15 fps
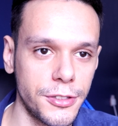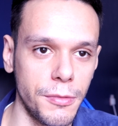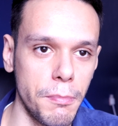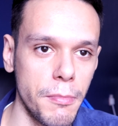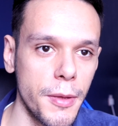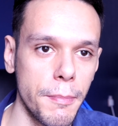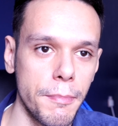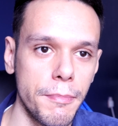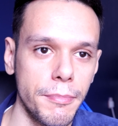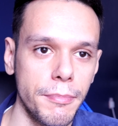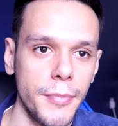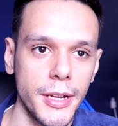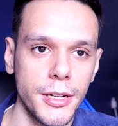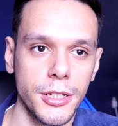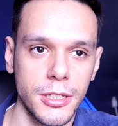to
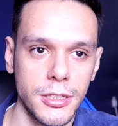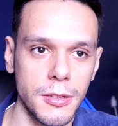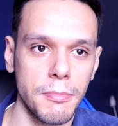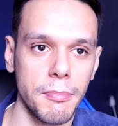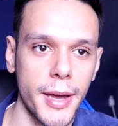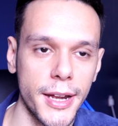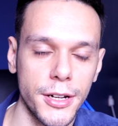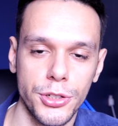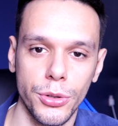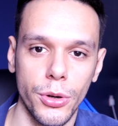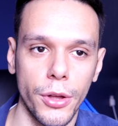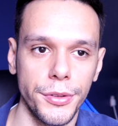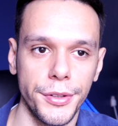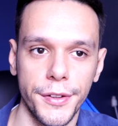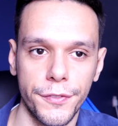mix and match
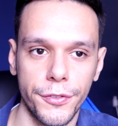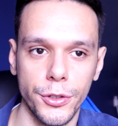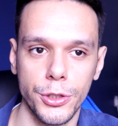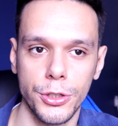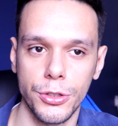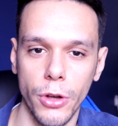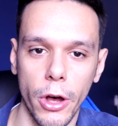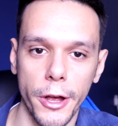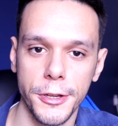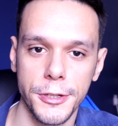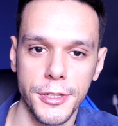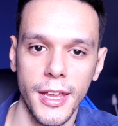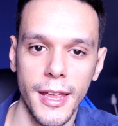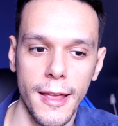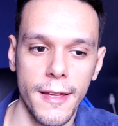all the different
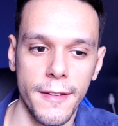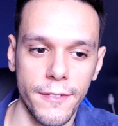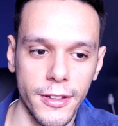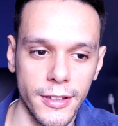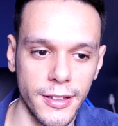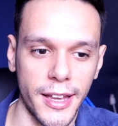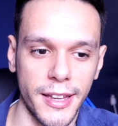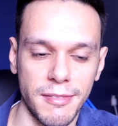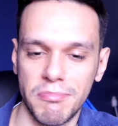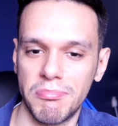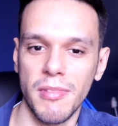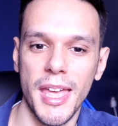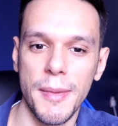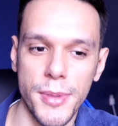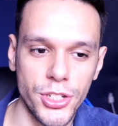source like
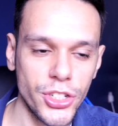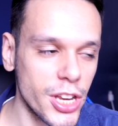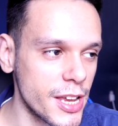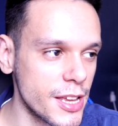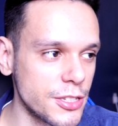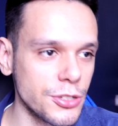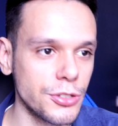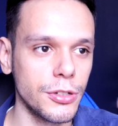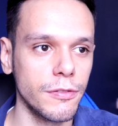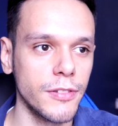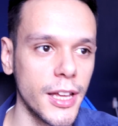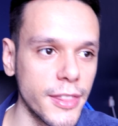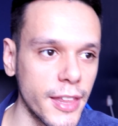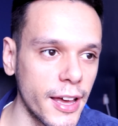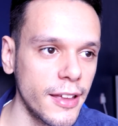images and stuff
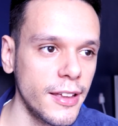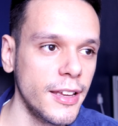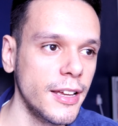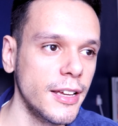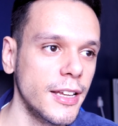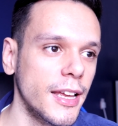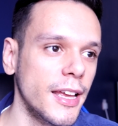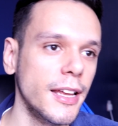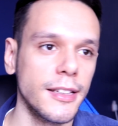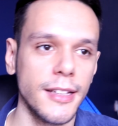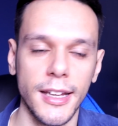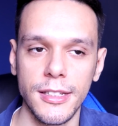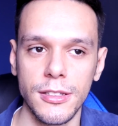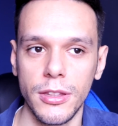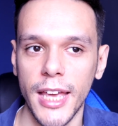like that.
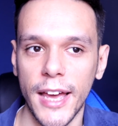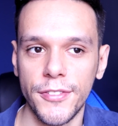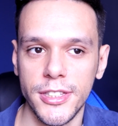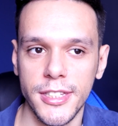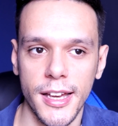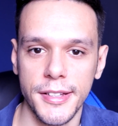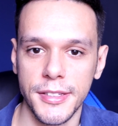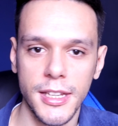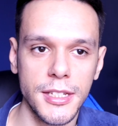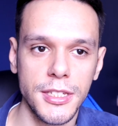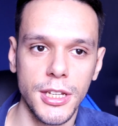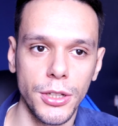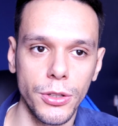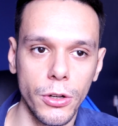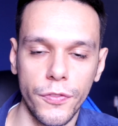Like the avatar's
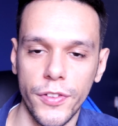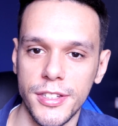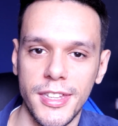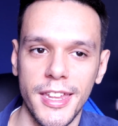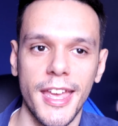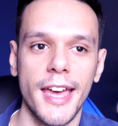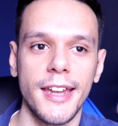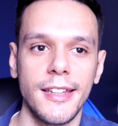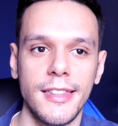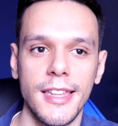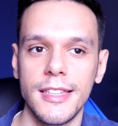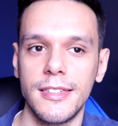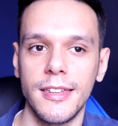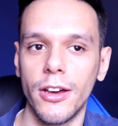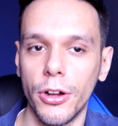easy enough, it's
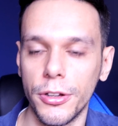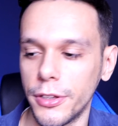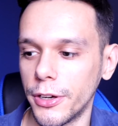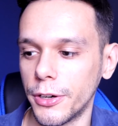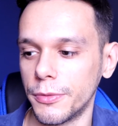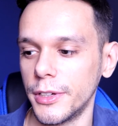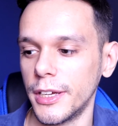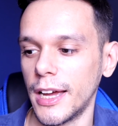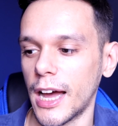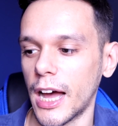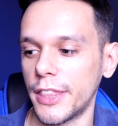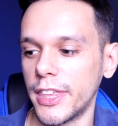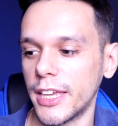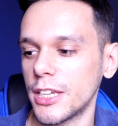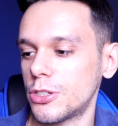the audio.
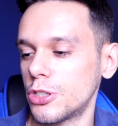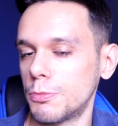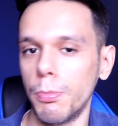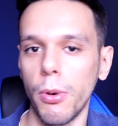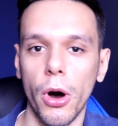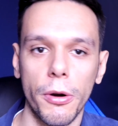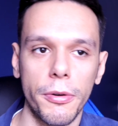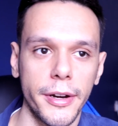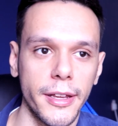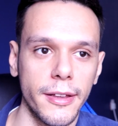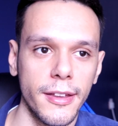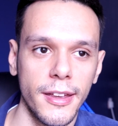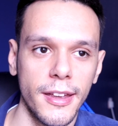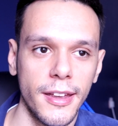I think it's just boring.